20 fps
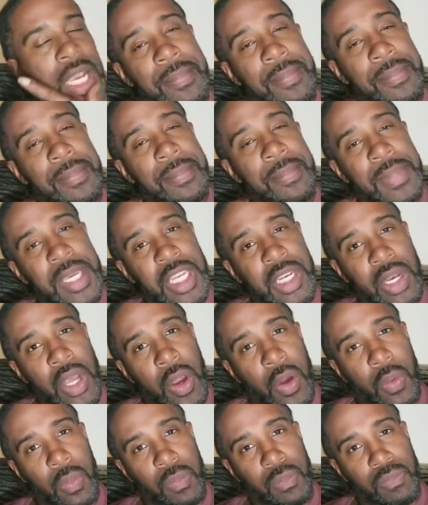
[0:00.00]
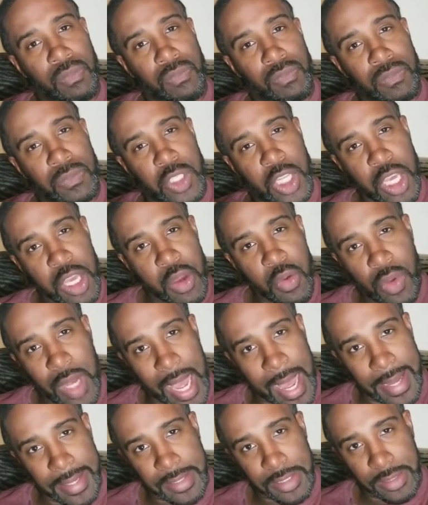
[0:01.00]
let me know to you
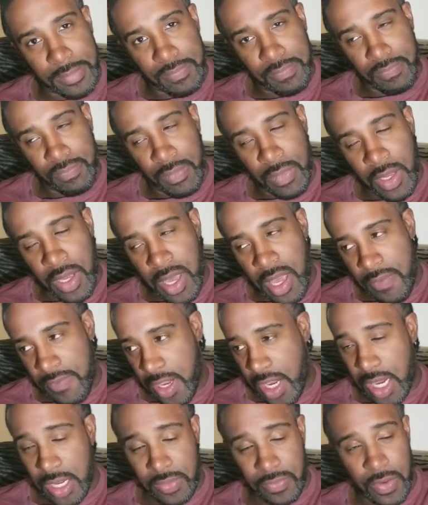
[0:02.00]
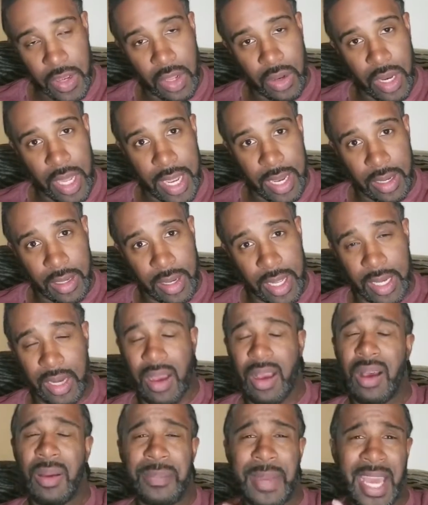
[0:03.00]
guys if you guys felt like like
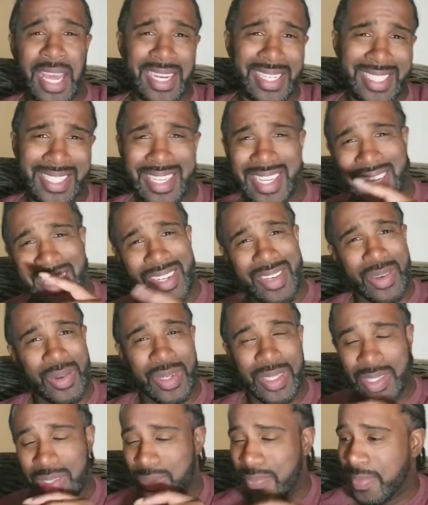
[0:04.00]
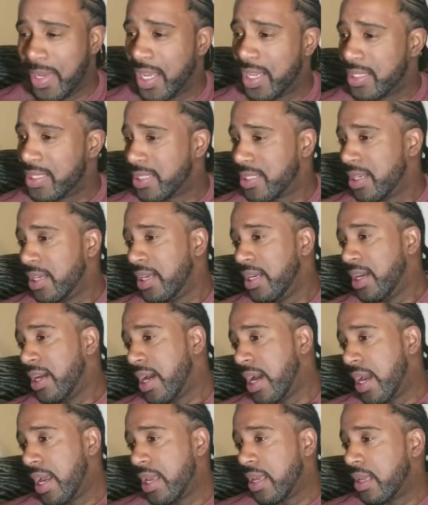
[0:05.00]
oh man this nigga doing too much
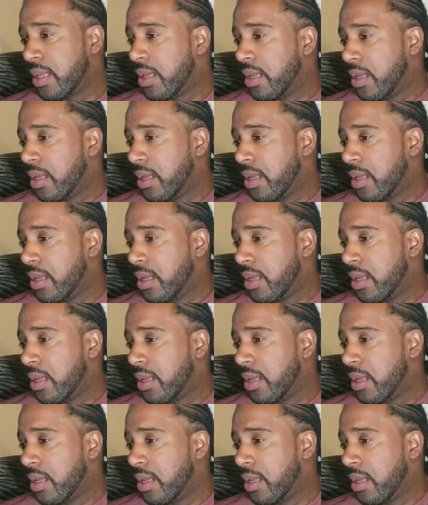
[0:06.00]
all right